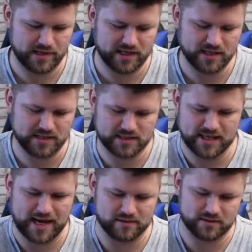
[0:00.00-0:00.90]
I think this is
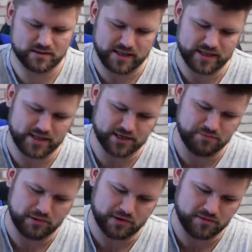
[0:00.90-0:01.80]
out, so I can
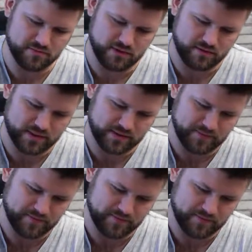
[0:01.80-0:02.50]
actually block the middle one,